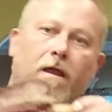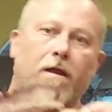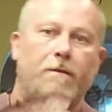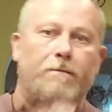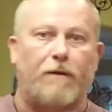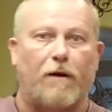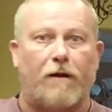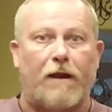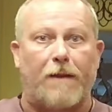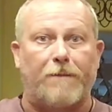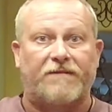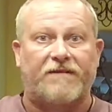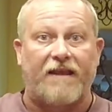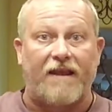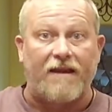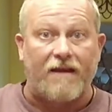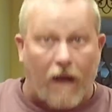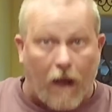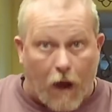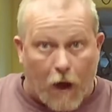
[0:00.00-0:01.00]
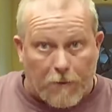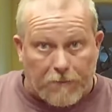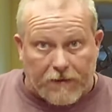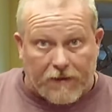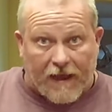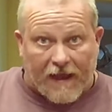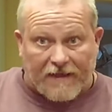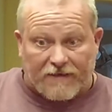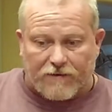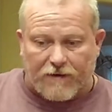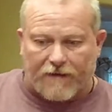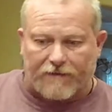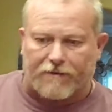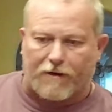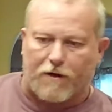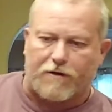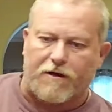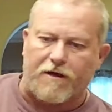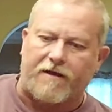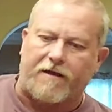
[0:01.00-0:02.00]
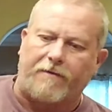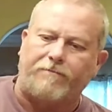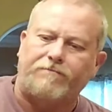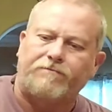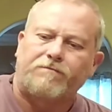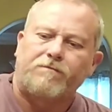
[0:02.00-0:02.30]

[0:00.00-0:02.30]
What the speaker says: Bon appetit. I hope you guys are out there cooking.